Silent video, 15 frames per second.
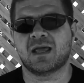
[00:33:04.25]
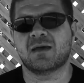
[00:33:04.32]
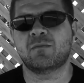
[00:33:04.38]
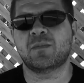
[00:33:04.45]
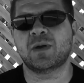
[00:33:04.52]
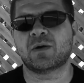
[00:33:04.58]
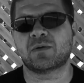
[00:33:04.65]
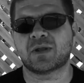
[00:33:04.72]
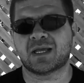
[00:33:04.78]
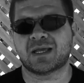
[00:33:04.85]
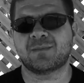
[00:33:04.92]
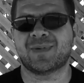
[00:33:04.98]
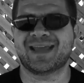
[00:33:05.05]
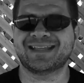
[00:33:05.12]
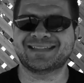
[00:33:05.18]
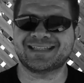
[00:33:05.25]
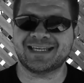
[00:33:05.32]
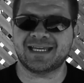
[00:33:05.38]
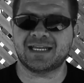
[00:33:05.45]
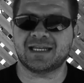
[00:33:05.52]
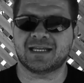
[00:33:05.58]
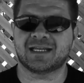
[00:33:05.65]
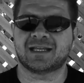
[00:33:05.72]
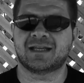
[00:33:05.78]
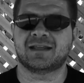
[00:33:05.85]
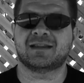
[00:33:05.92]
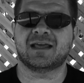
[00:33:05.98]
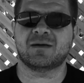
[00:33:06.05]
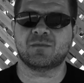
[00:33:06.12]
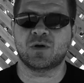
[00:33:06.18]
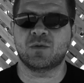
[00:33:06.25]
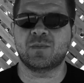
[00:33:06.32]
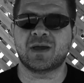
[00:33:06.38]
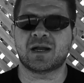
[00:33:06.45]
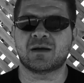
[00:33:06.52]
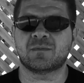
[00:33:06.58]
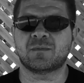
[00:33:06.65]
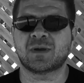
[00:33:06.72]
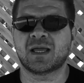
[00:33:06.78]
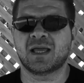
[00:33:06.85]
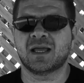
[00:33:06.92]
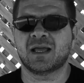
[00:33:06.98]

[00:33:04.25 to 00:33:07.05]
and building and maintaining that momentum,